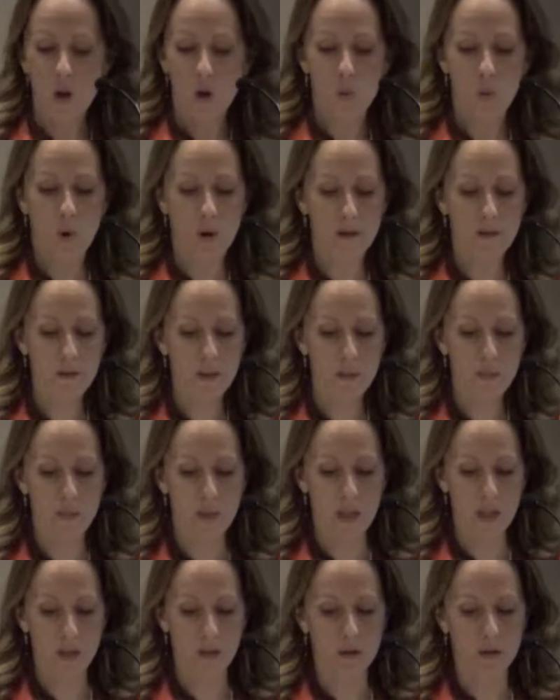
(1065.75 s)
one of them
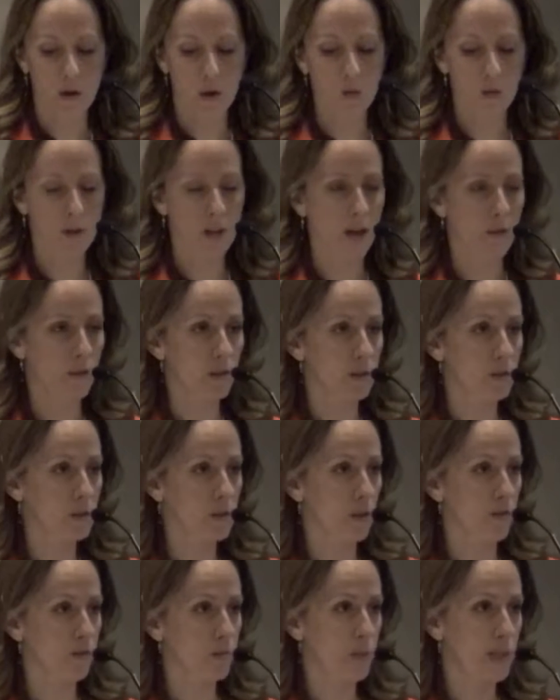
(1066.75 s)
being low levels
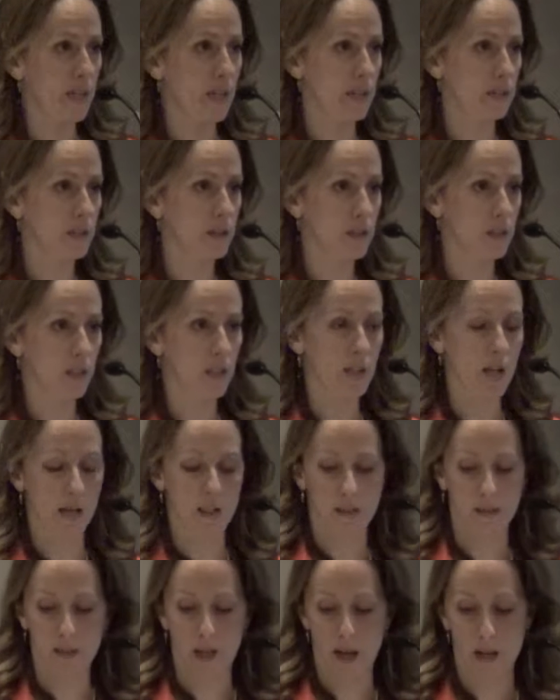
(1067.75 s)
of PST
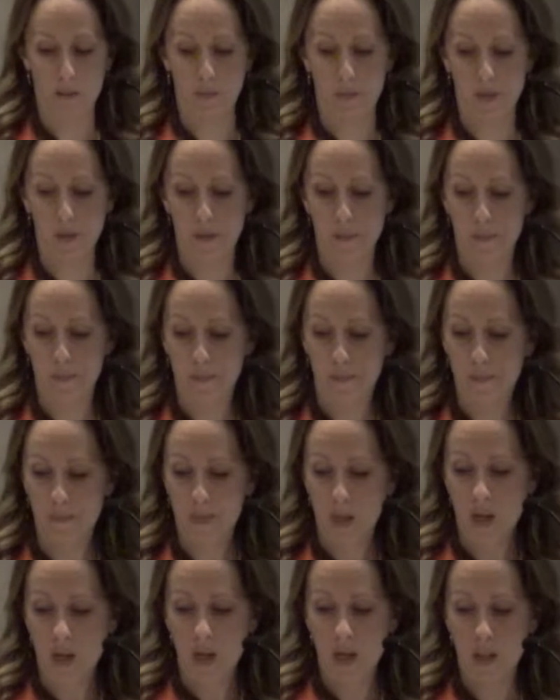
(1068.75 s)
enzymes
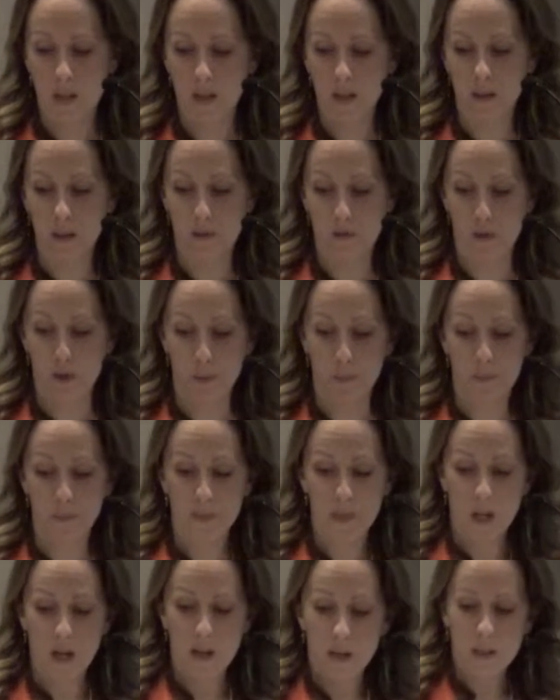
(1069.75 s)
in the liver.
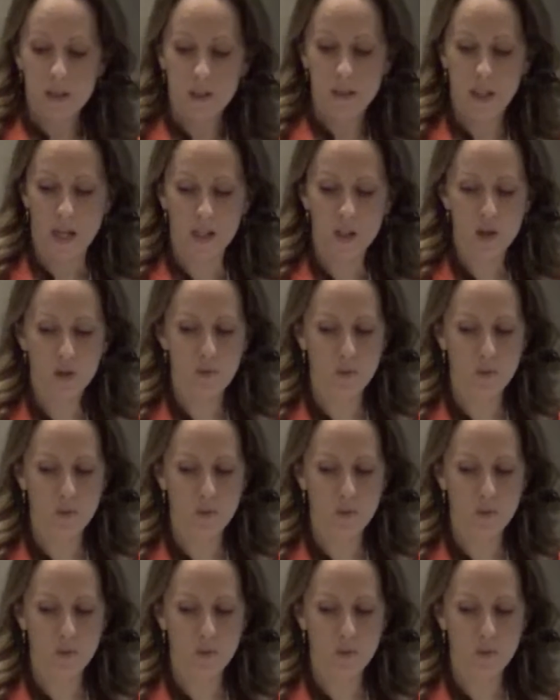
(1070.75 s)
Dr.